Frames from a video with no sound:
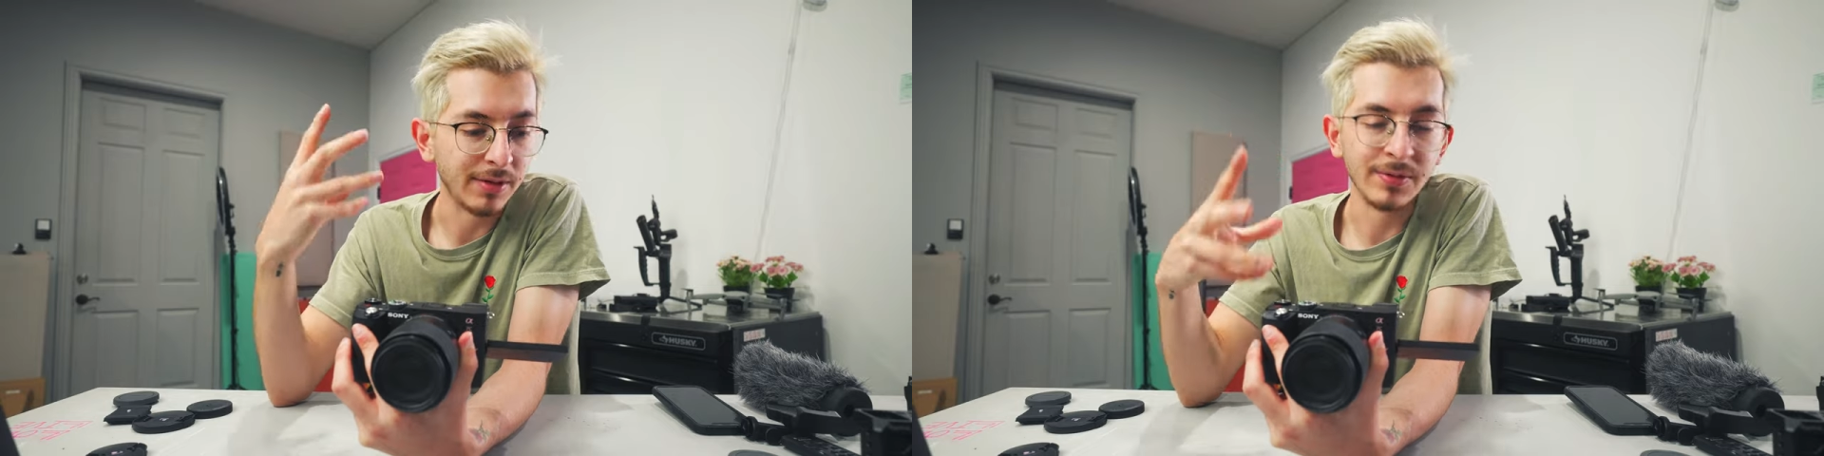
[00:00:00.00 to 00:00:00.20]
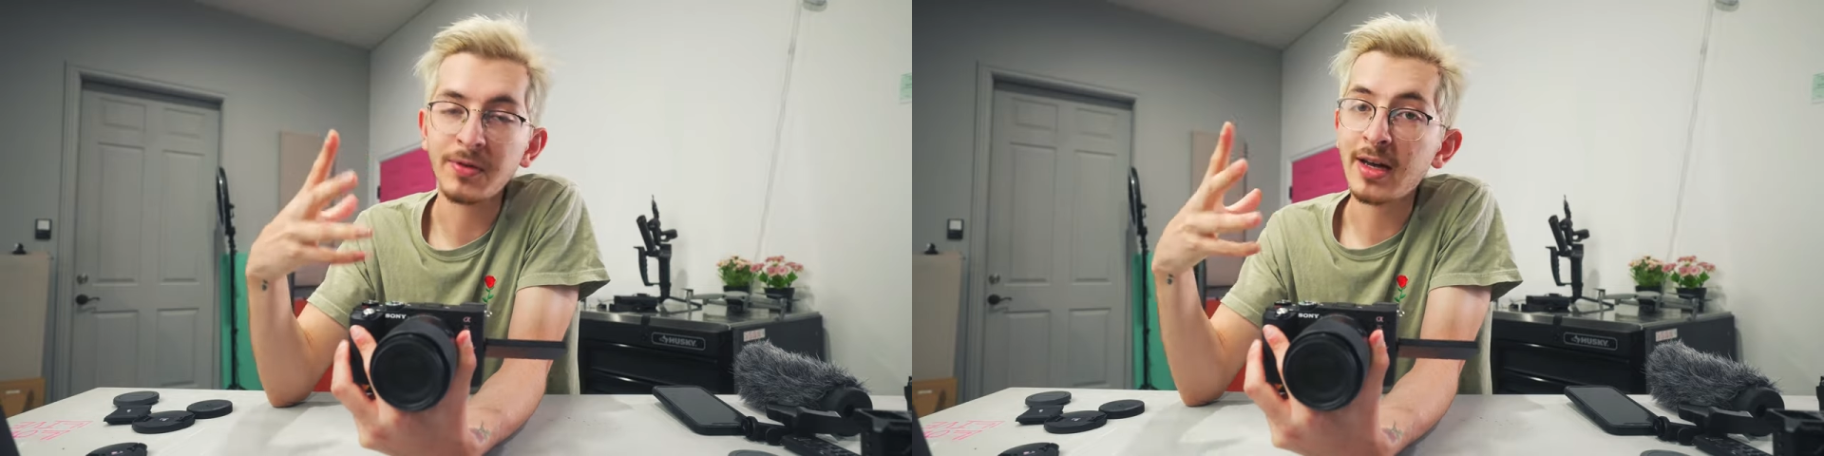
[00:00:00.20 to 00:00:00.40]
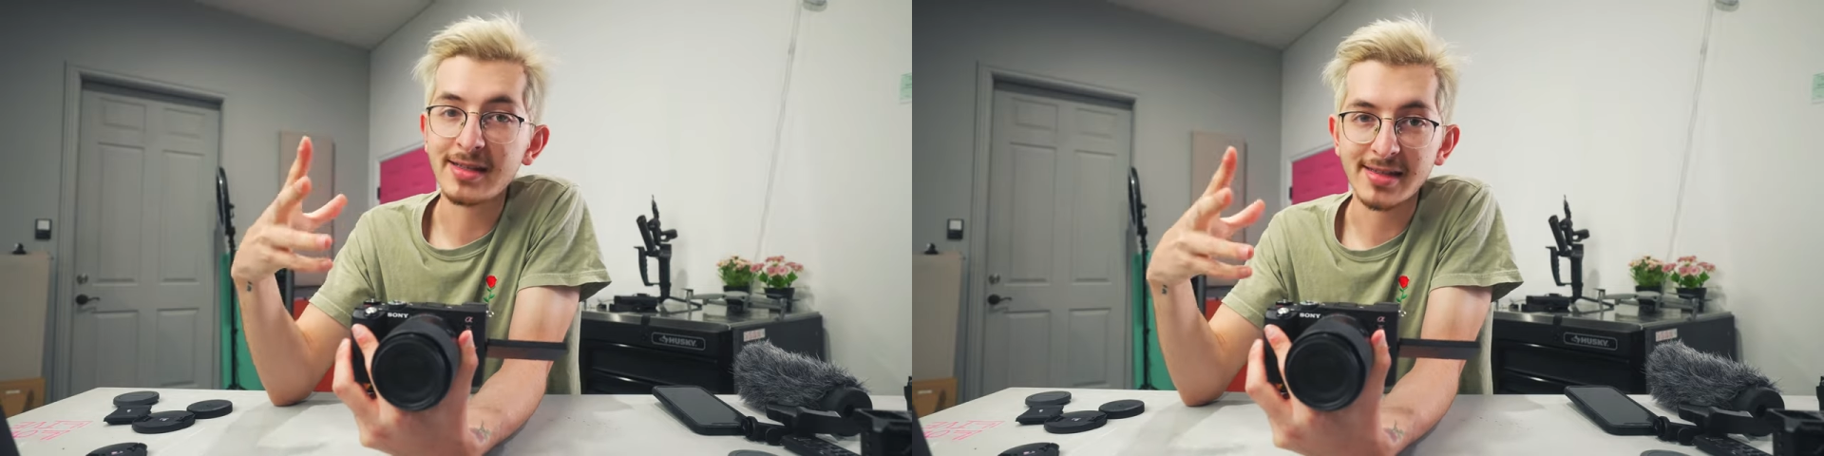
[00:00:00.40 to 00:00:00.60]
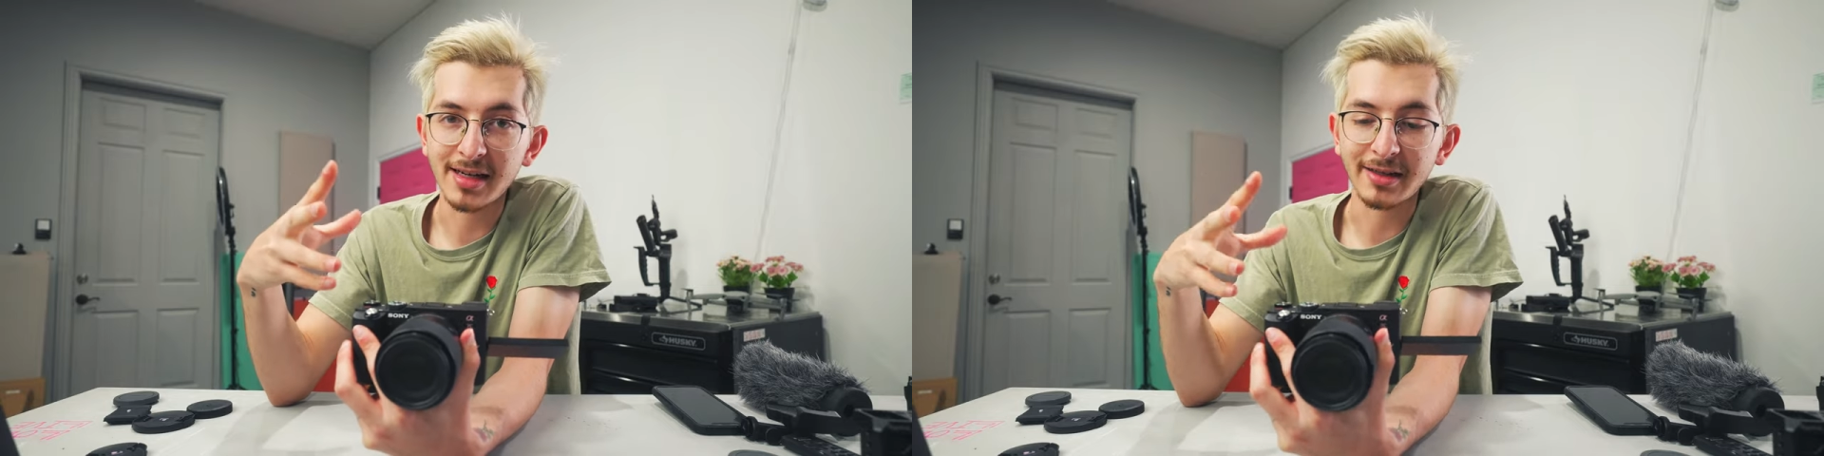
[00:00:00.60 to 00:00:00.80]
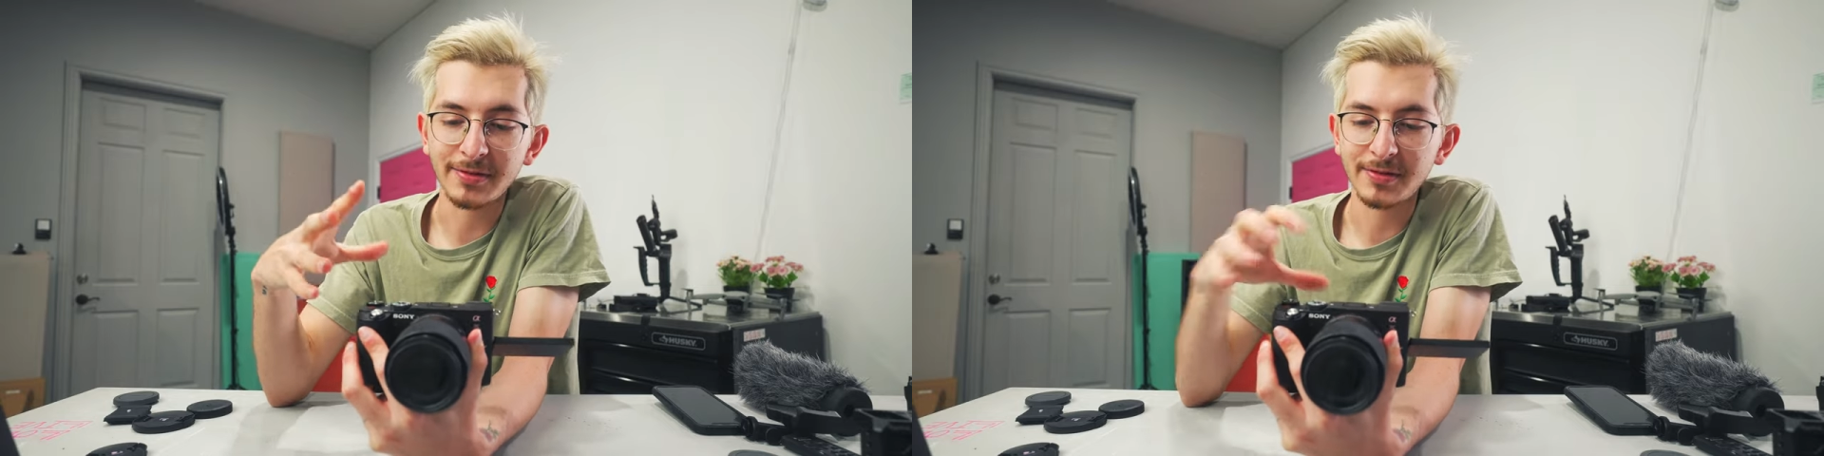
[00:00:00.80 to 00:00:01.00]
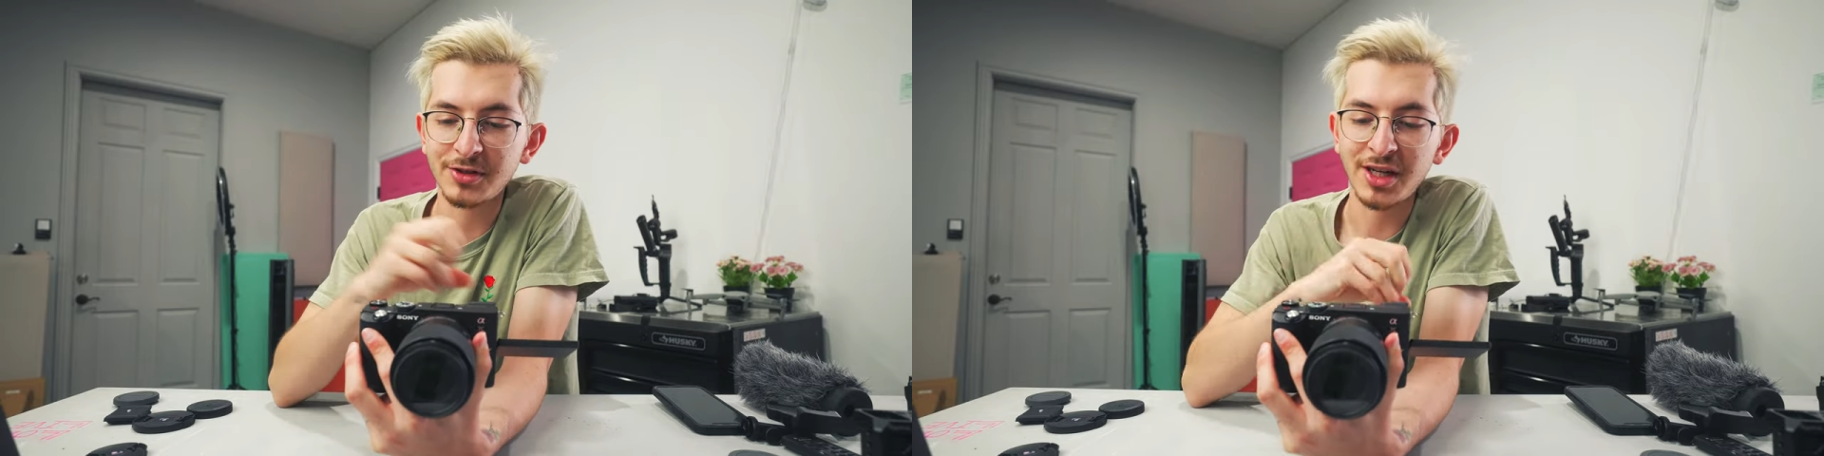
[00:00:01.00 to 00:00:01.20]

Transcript: the fun stuff,